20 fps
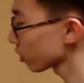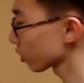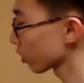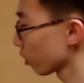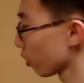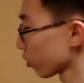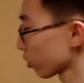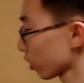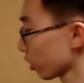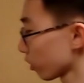
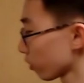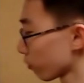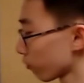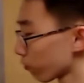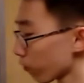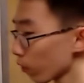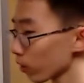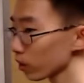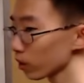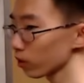cosine of
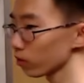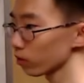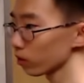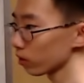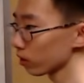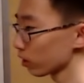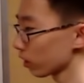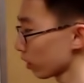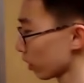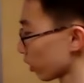four
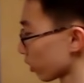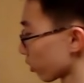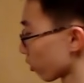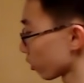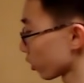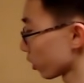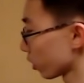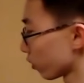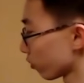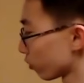degrees and
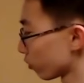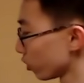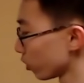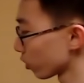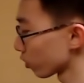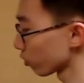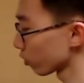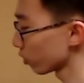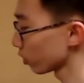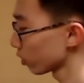cosine of two
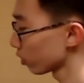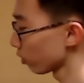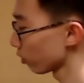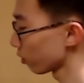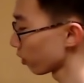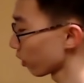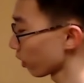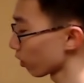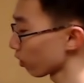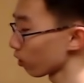degrees,
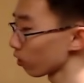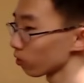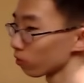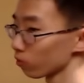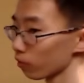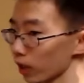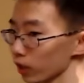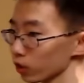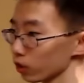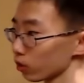they are all
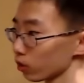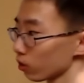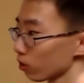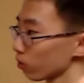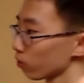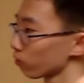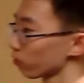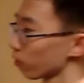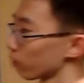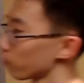
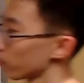rational from